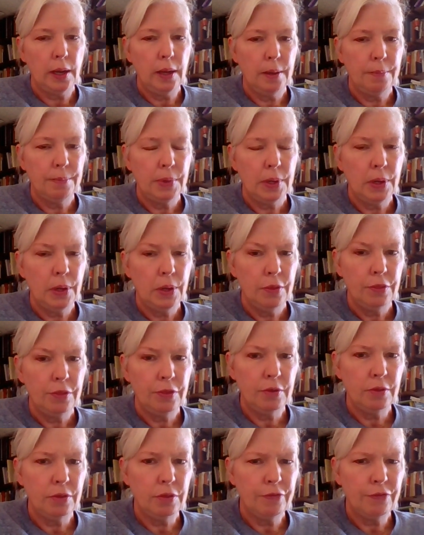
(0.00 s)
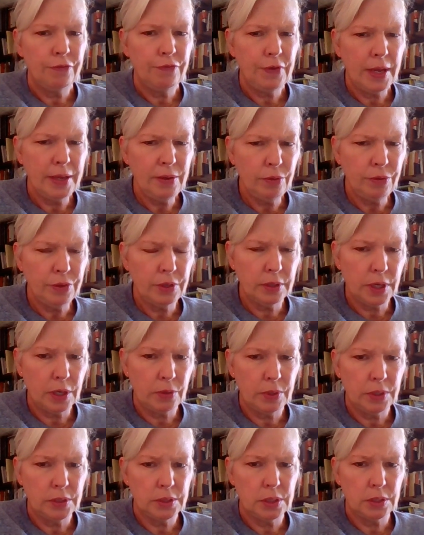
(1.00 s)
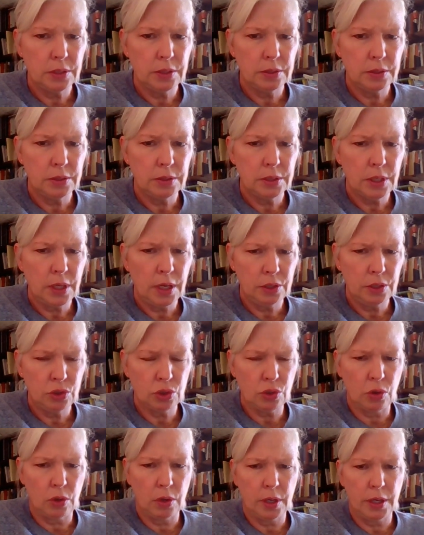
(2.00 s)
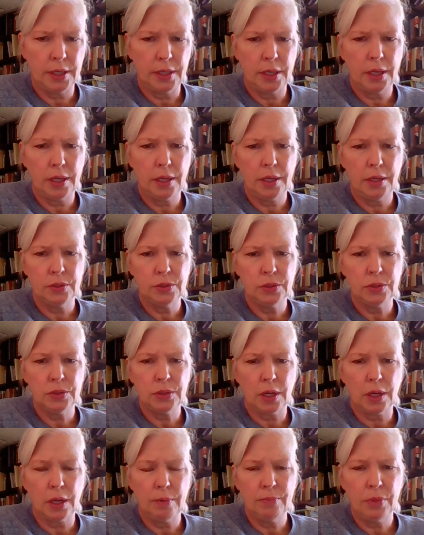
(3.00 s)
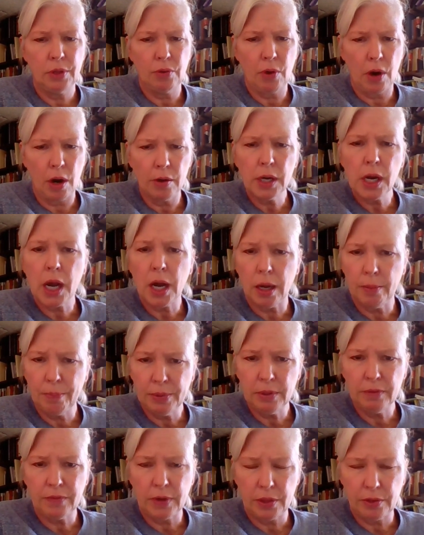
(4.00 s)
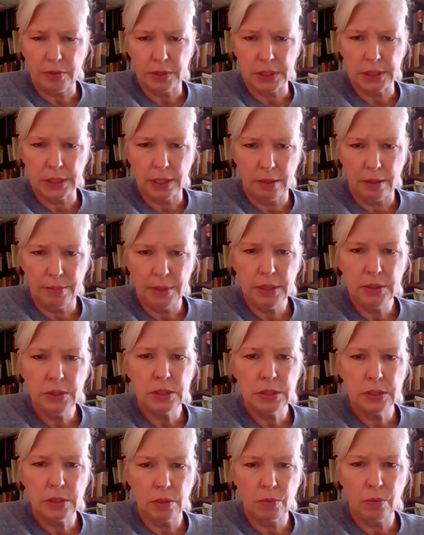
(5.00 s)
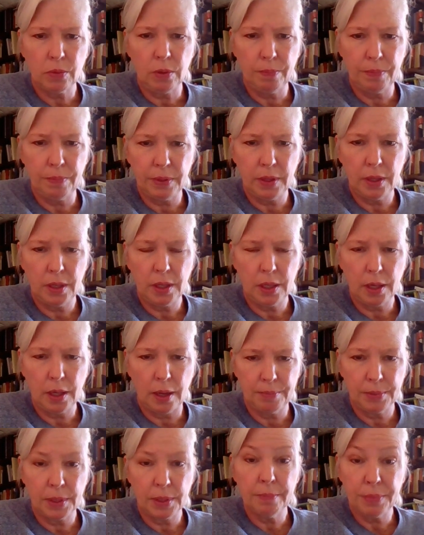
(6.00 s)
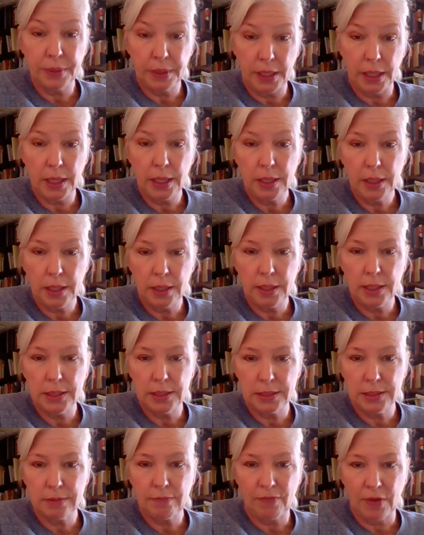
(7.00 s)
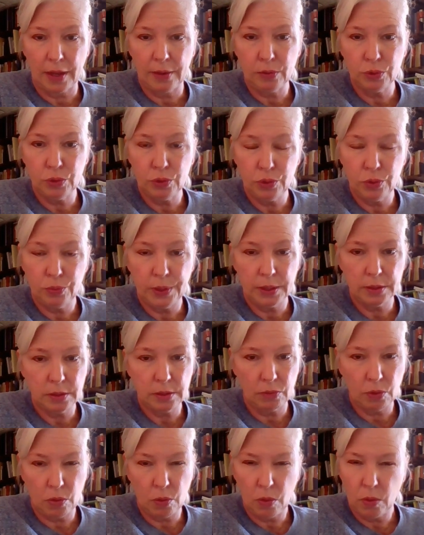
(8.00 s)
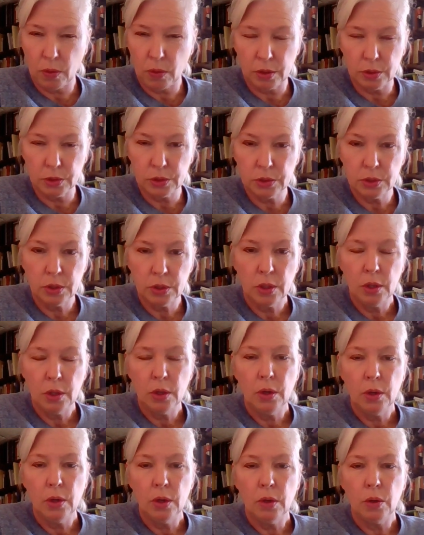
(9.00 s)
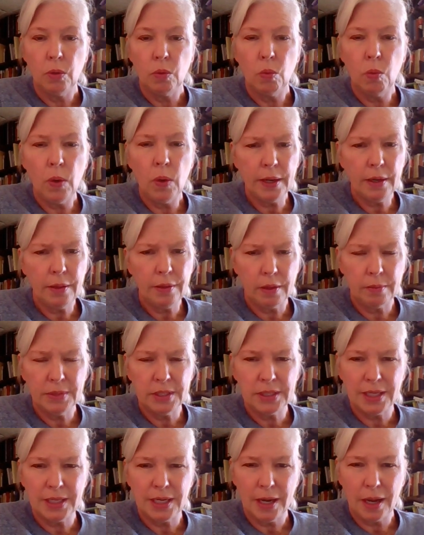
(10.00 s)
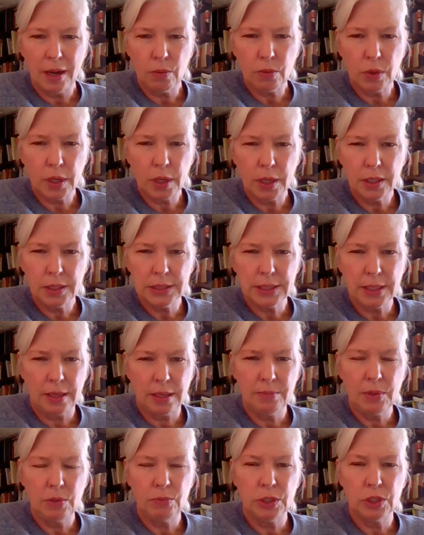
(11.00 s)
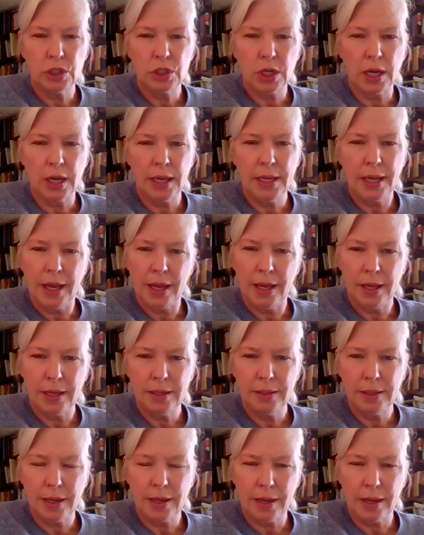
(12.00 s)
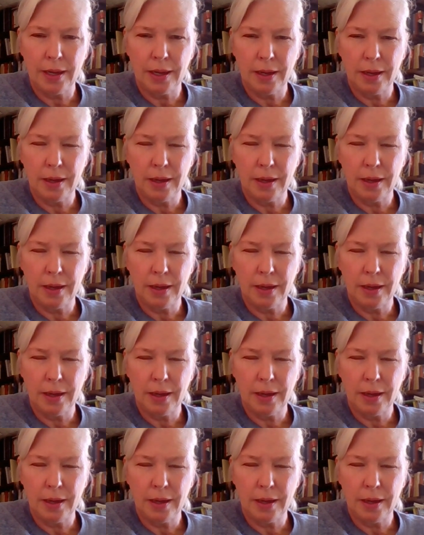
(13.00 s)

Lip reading: The final thing that I wanted to touch on is there are a couple of other assignments that we'll be completing in these final 2 weeks of the course. One of them is the networking assignment, which I had